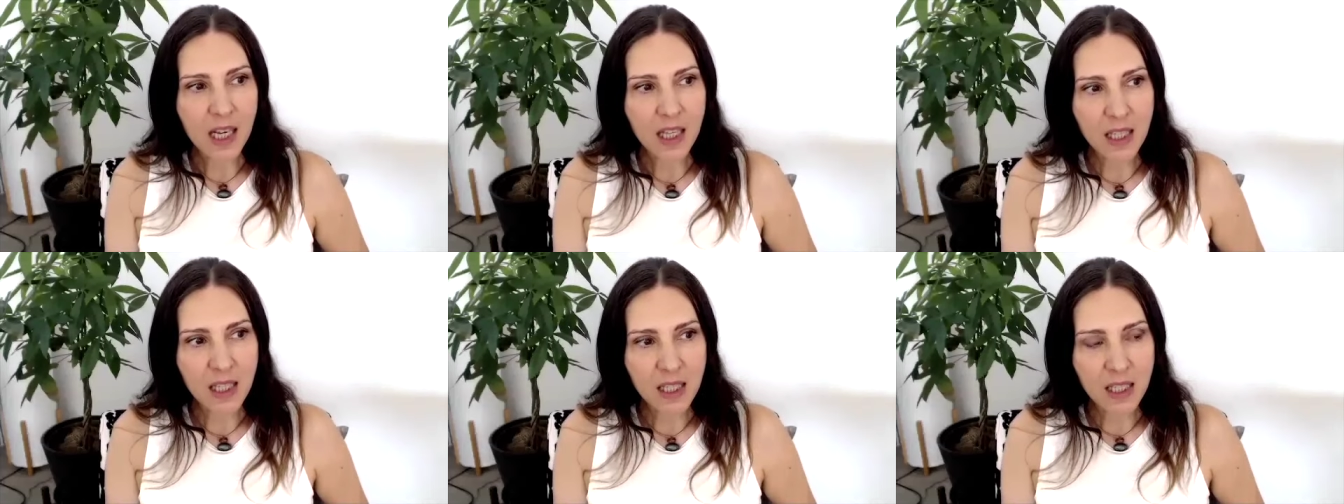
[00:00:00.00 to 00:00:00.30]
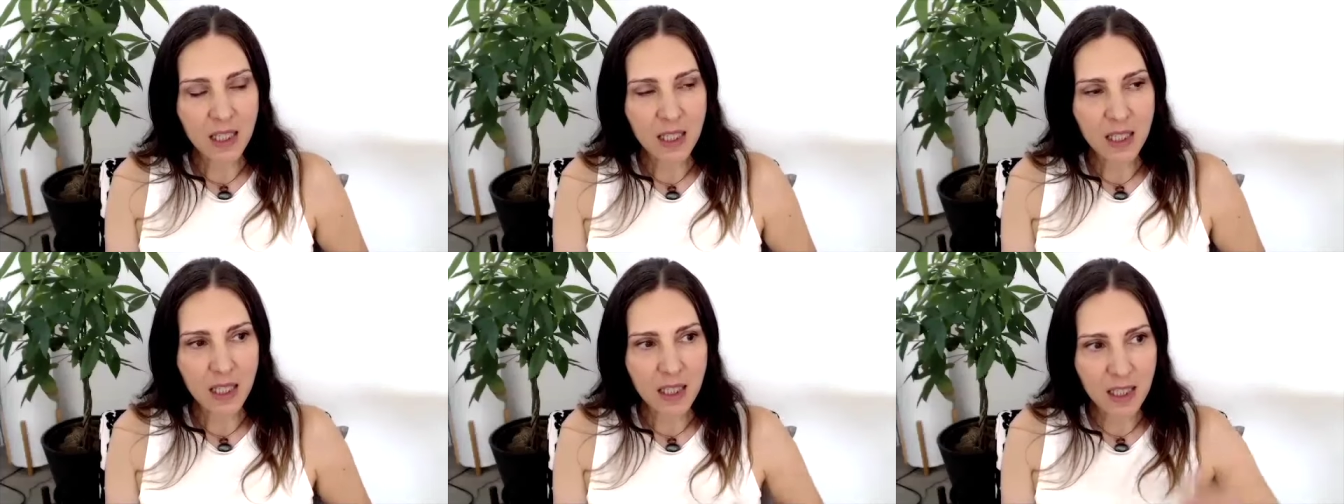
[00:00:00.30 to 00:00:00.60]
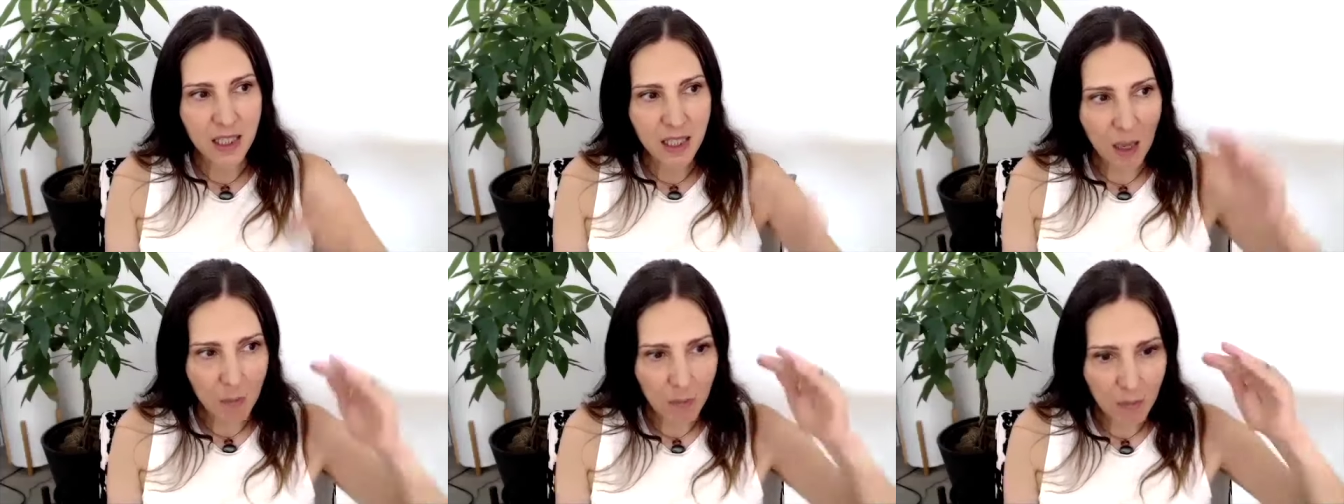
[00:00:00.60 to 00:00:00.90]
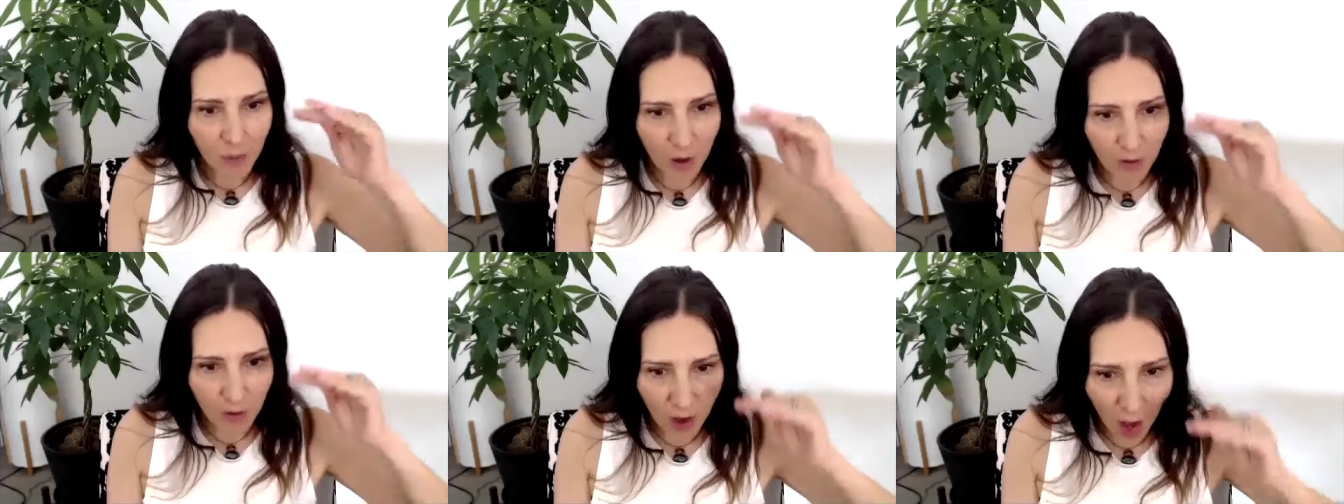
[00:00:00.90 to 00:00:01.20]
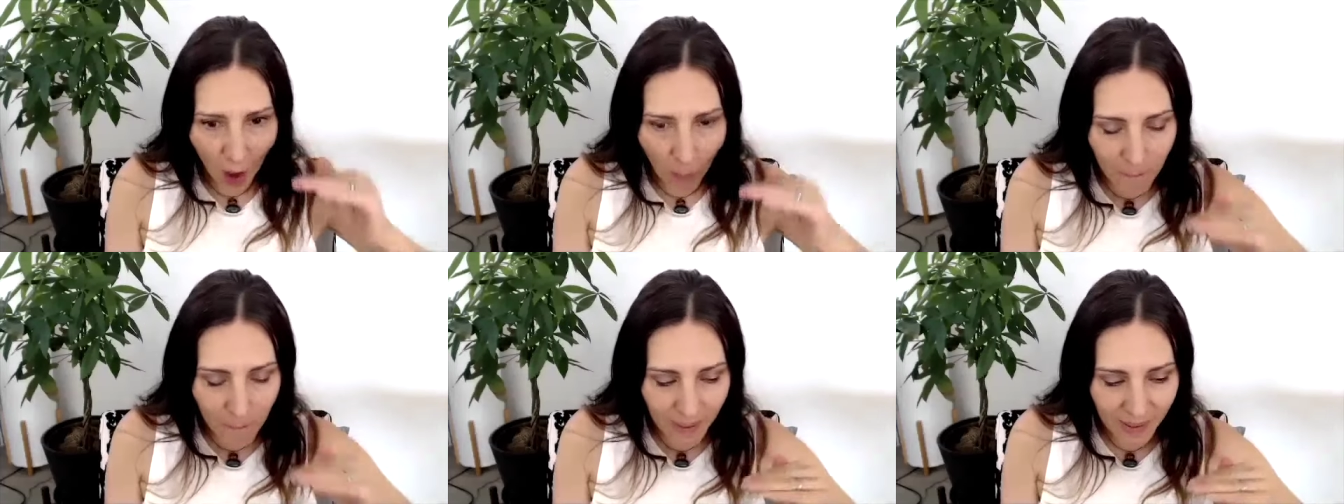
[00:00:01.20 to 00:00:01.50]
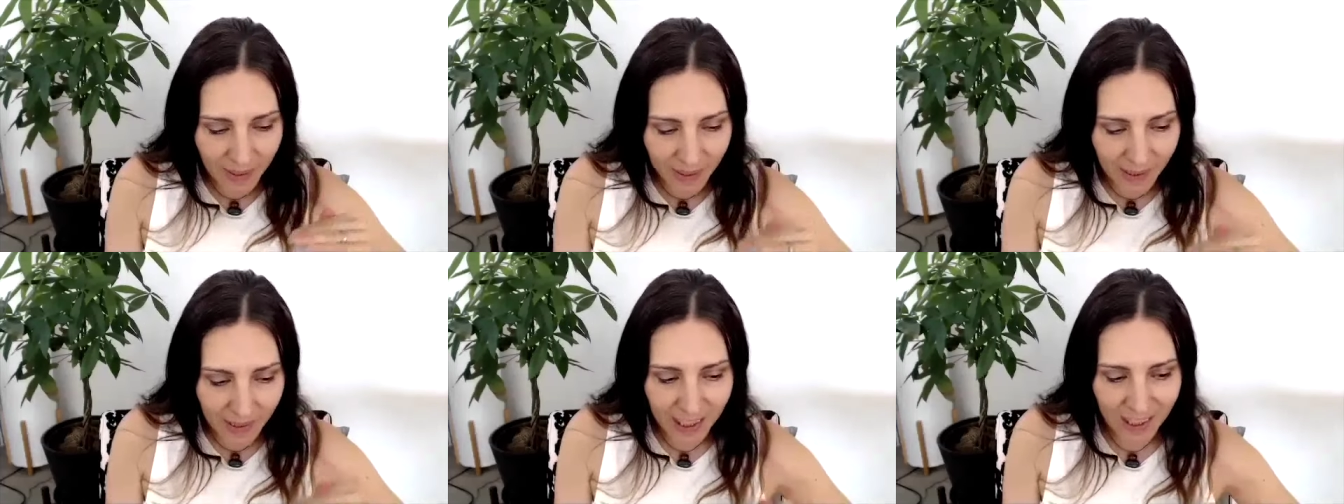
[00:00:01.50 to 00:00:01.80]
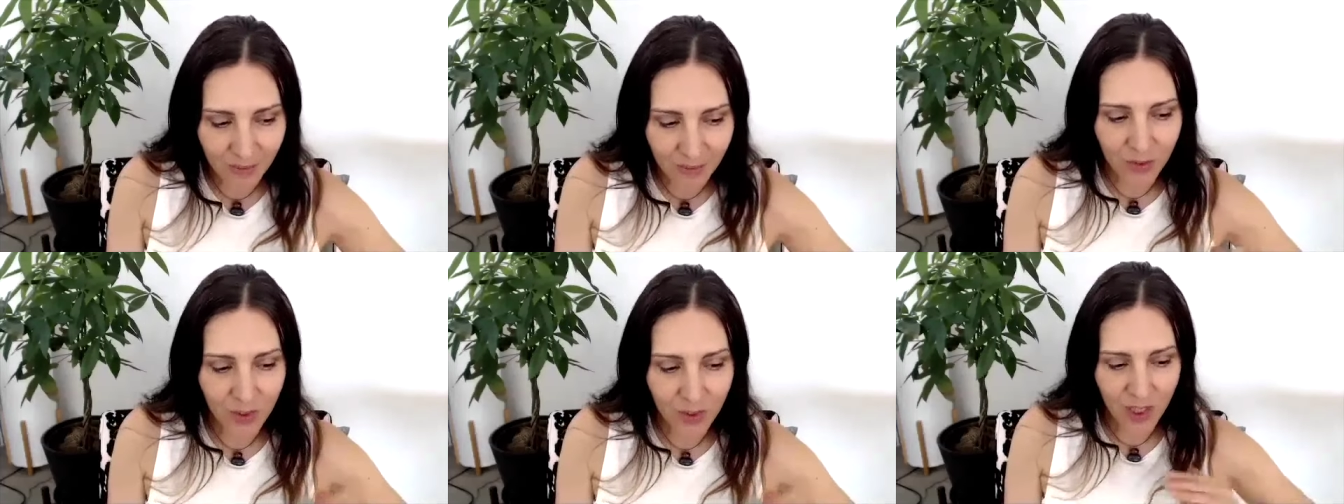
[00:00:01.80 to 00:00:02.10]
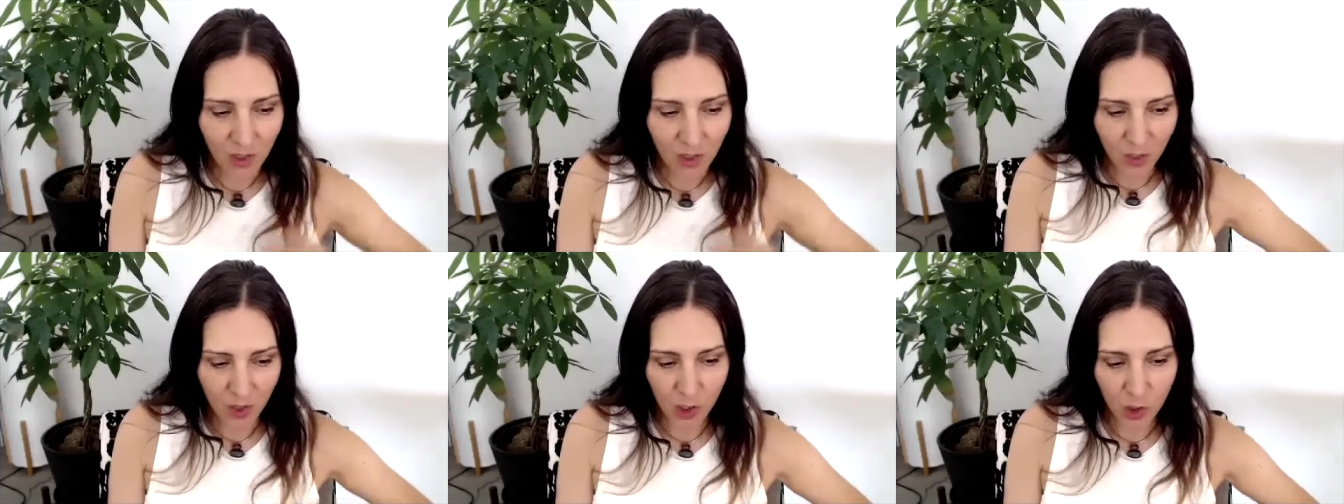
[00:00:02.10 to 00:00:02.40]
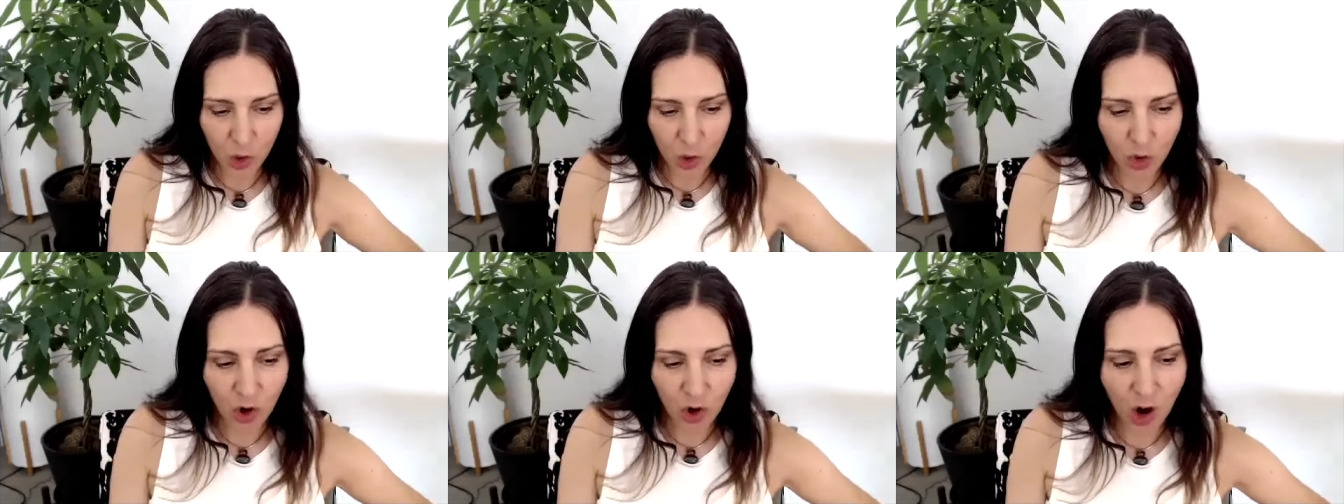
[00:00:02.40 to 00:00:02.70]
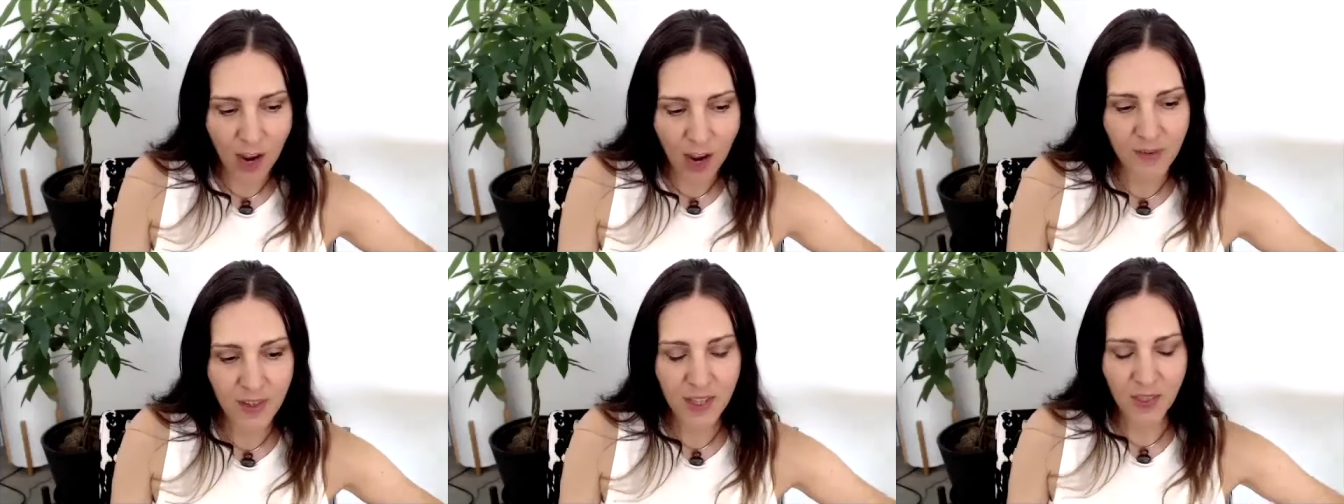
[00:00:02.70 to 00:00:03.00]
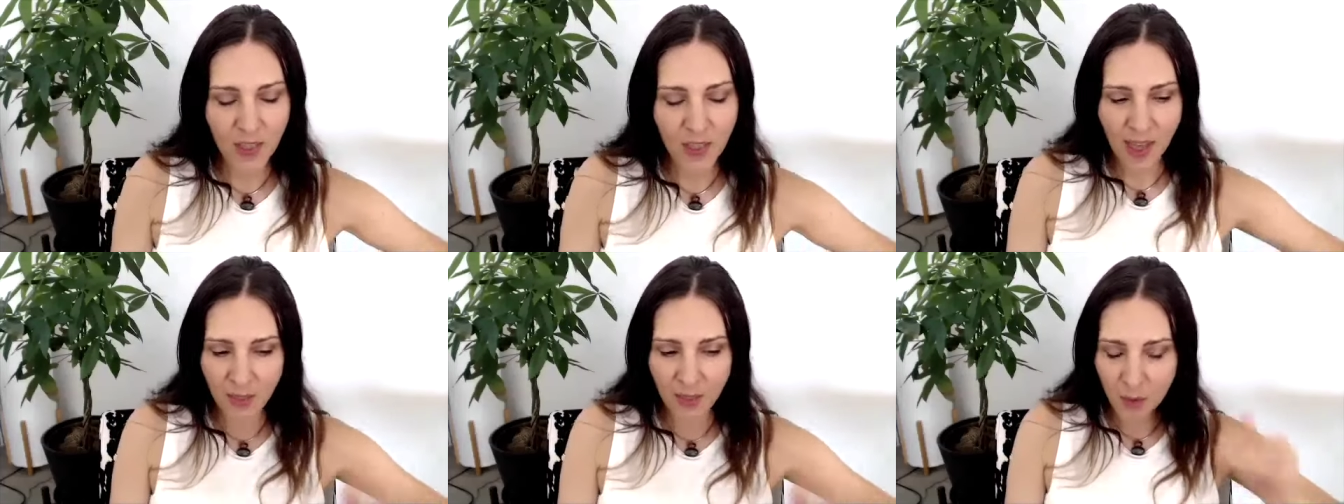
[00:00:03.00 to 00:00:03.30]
some of our beliefs that are driving that,